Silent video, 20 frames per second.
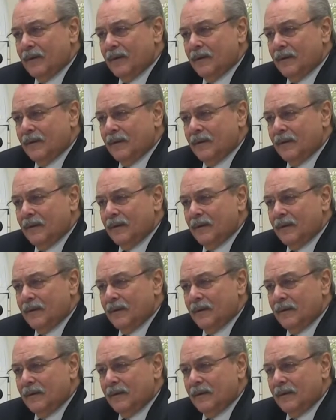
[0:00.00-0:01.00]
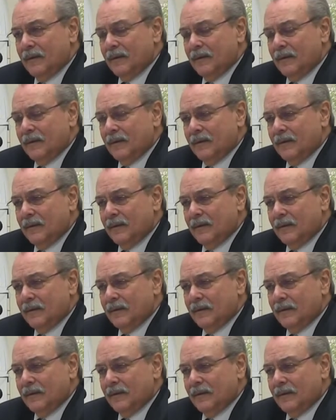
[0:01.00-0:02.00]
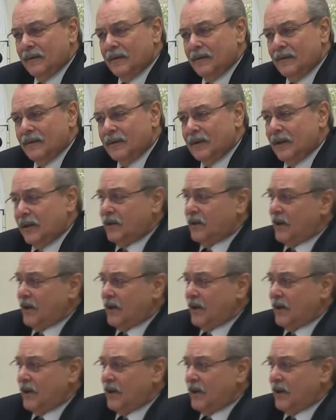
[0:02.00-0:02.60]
No one is speaking in this clip.